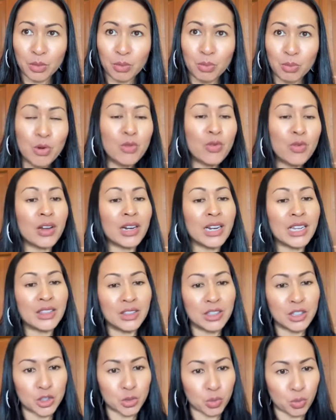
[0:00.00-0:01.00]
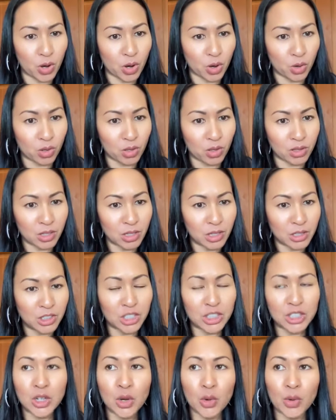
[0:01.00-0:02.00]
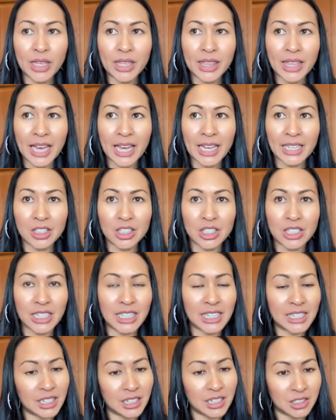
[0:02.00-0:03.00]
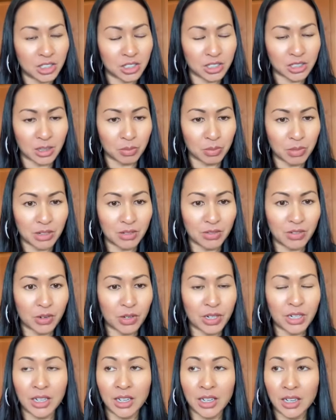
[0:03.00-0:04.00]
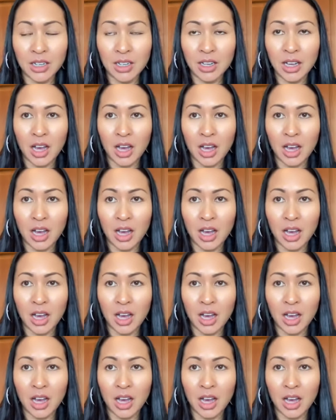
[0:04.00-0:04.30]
move on in this role? Just knowing that he did something very